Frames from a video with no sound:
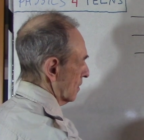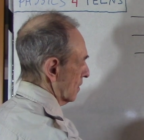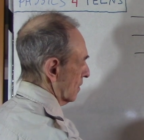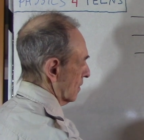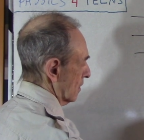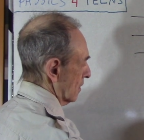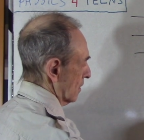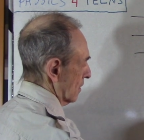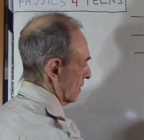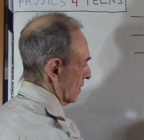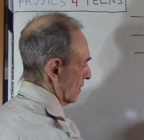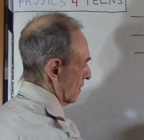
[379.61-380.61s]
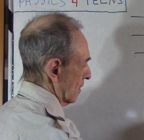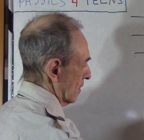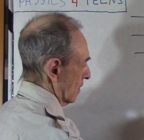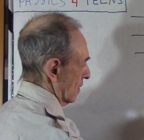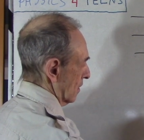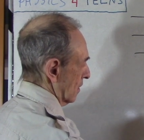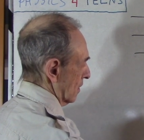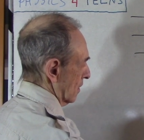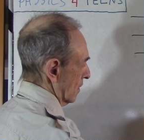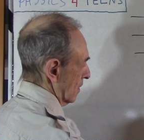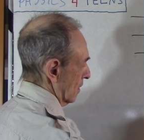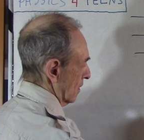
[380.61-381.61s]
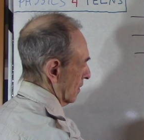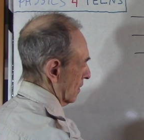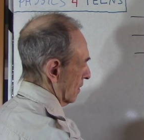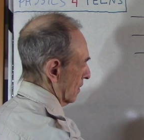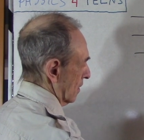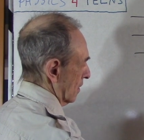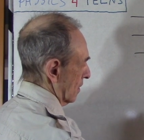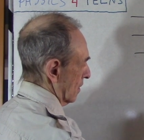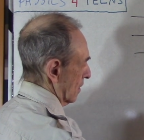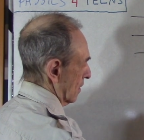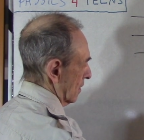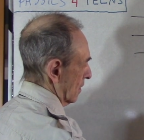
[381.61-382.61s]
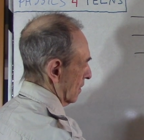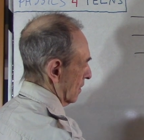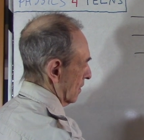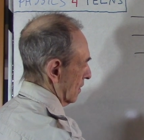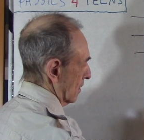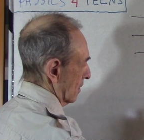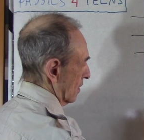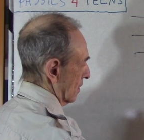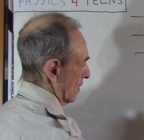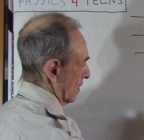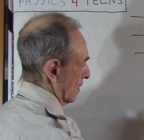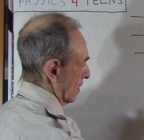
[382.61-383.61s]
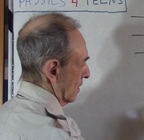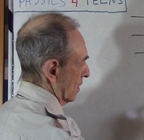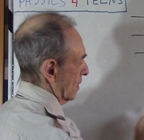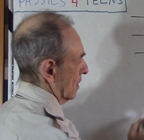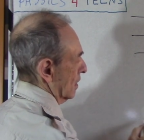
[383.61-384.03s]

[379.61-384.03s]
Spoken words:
No one is speaking in this clip.